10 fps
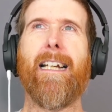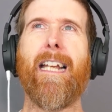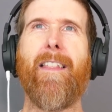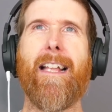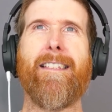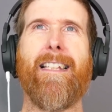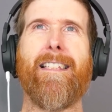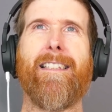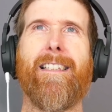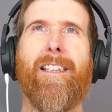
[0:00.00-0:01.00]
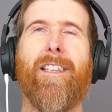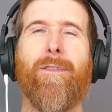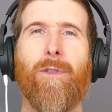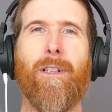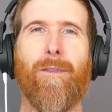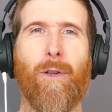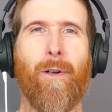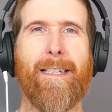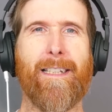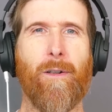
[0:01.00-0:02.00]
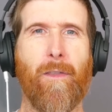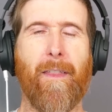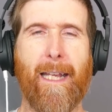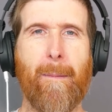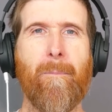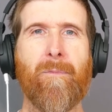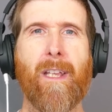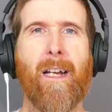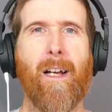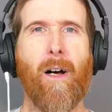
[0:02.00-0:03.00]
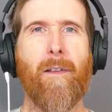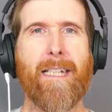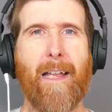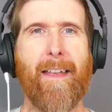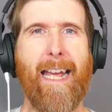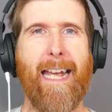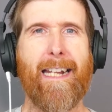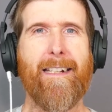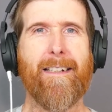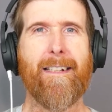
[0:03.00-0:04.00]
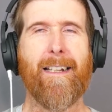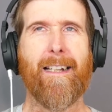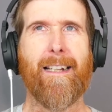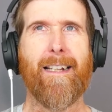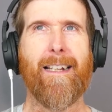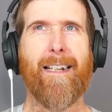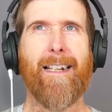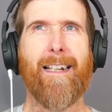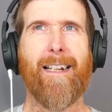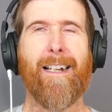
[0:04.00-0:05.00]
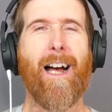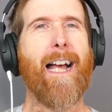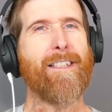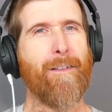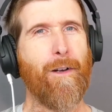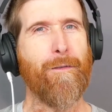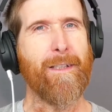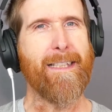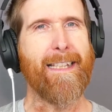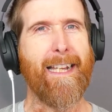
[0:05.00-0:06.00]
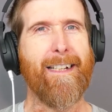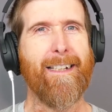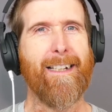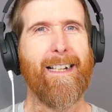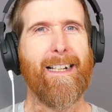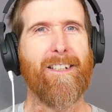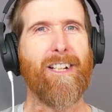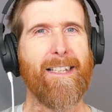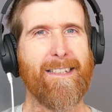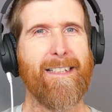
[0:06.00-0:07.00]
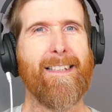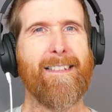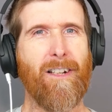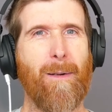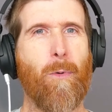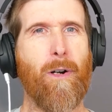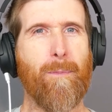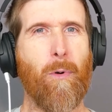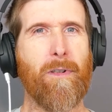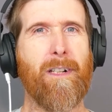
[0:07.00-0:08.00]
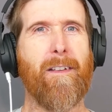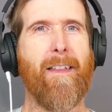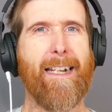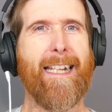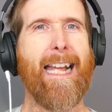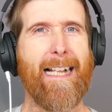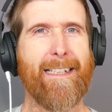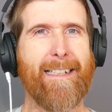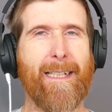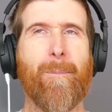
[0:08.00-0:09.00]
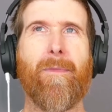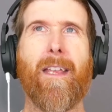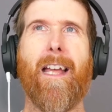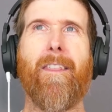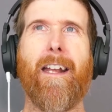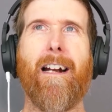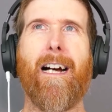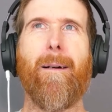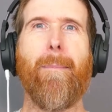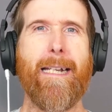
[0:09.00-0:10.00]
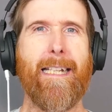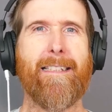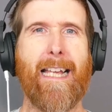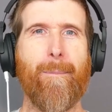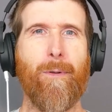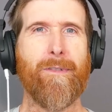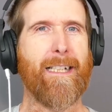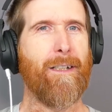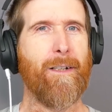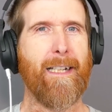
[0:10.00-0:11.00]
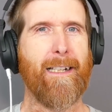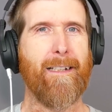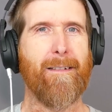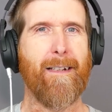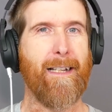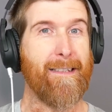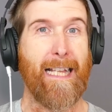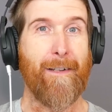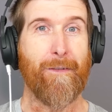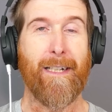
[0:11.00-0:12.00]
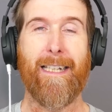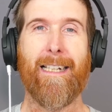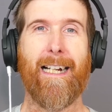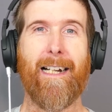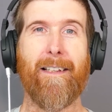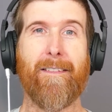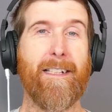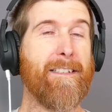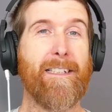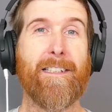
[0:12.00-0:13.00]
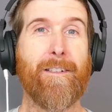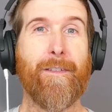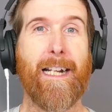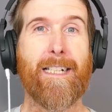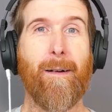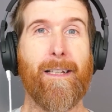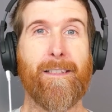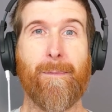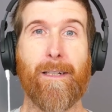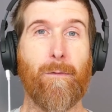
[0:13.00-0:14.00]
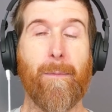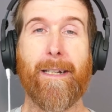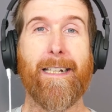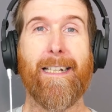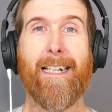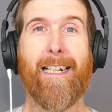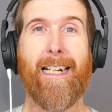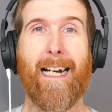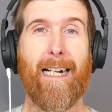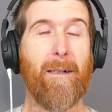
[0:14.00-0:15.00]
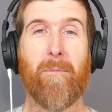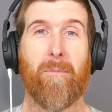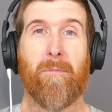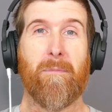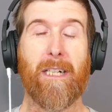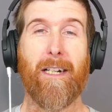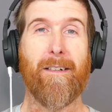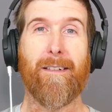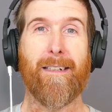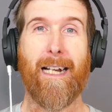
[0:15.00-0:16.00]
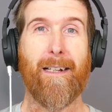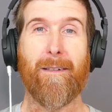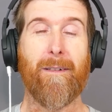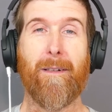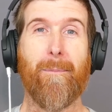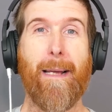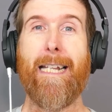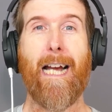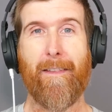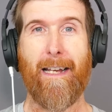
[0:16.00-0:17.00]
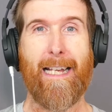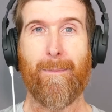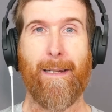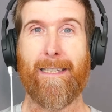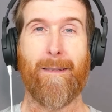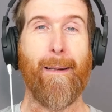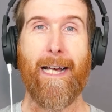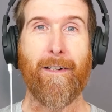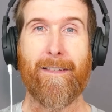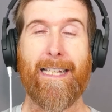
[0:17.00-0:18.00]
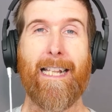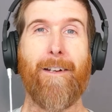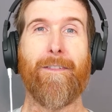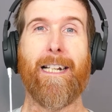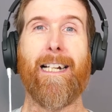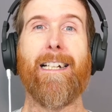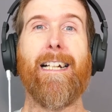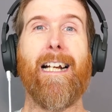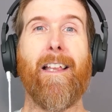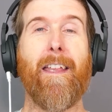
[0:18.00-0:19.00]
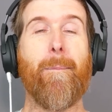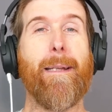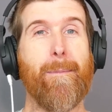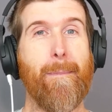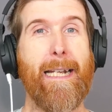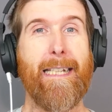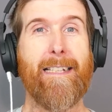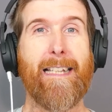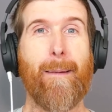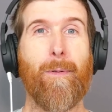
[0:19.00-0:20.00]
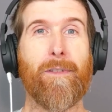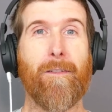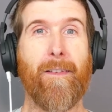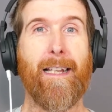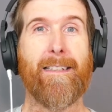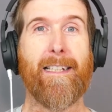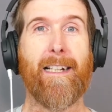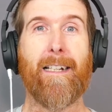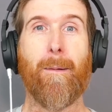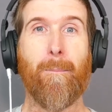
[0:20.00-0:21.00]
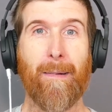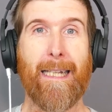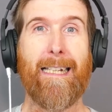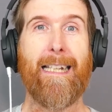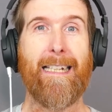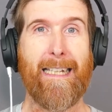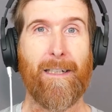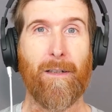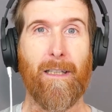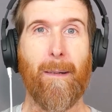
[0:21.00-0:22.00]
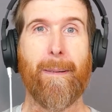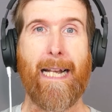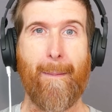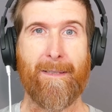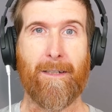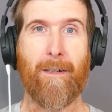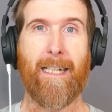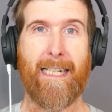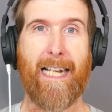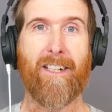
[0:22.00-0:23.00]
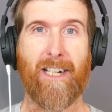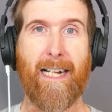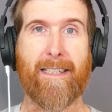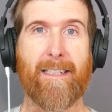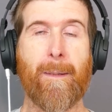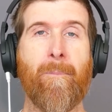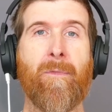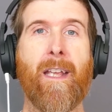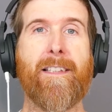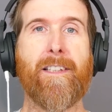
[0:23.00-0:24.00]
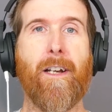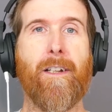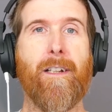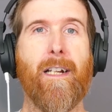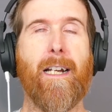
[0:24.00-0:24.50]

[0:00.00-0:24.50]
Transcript: In that sense, the rule of law is a good thing. On the other hand, as I've often said, justice is a lot more important than legality. There are many examples, including uh, slavery, uh, dis disenfranchisement of women, uh, you know, uh, many other aspects, apartheid South Africa. There are many examples of things that are completely legal but absolutely unjust. So